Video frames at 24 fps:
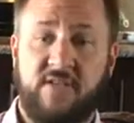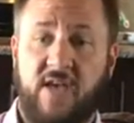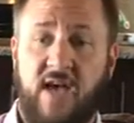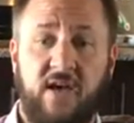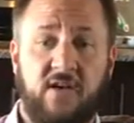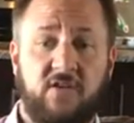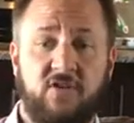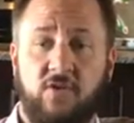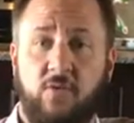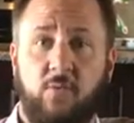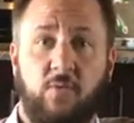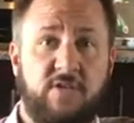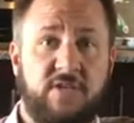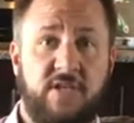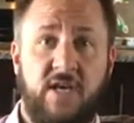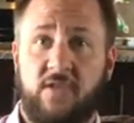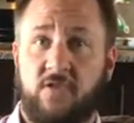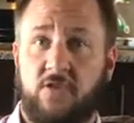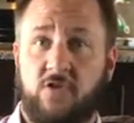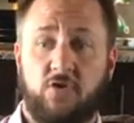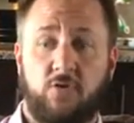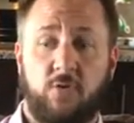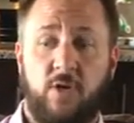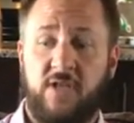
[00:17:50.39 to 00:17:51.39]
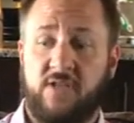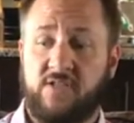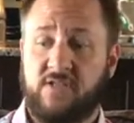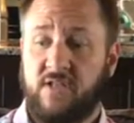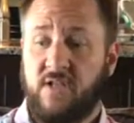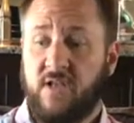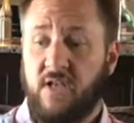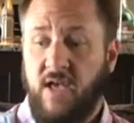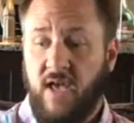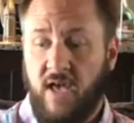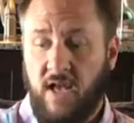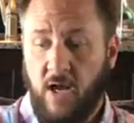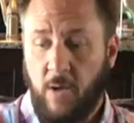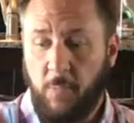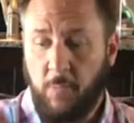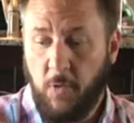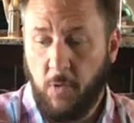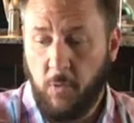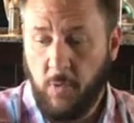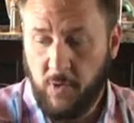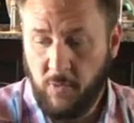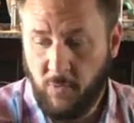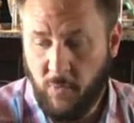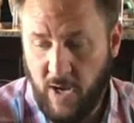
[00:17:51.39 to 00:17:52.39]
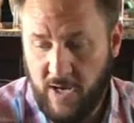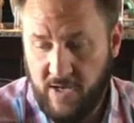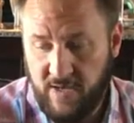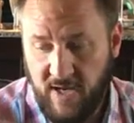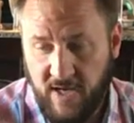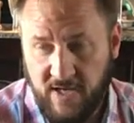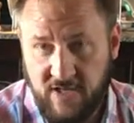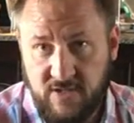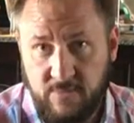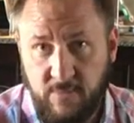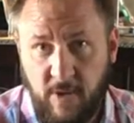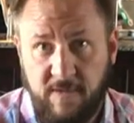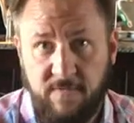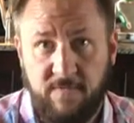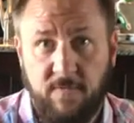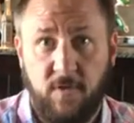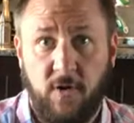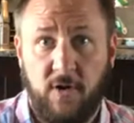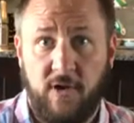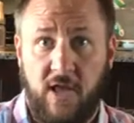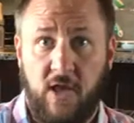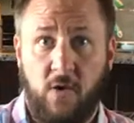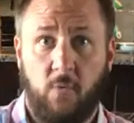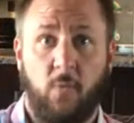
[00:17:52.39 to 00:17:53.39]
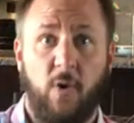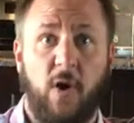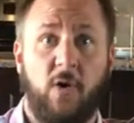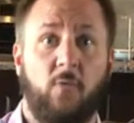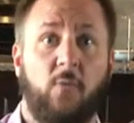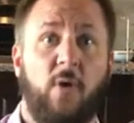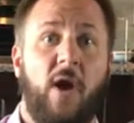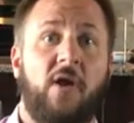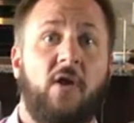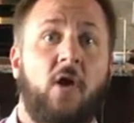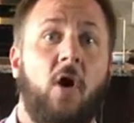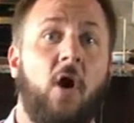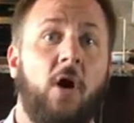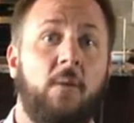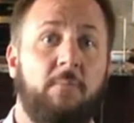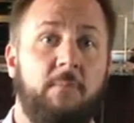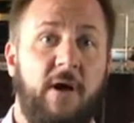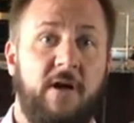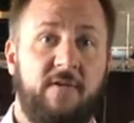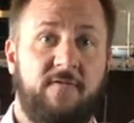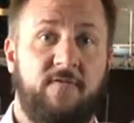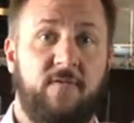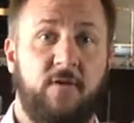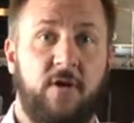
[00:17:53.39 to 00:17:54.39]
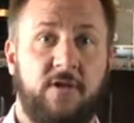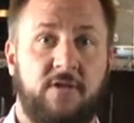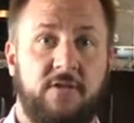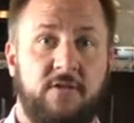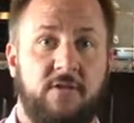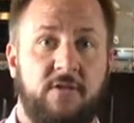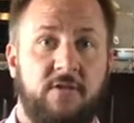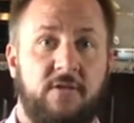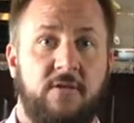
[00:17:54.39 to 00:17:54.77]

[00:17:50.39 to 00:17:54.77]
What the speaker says: I actually will take the treats and I'll put one right next to my foot and one right on my foot.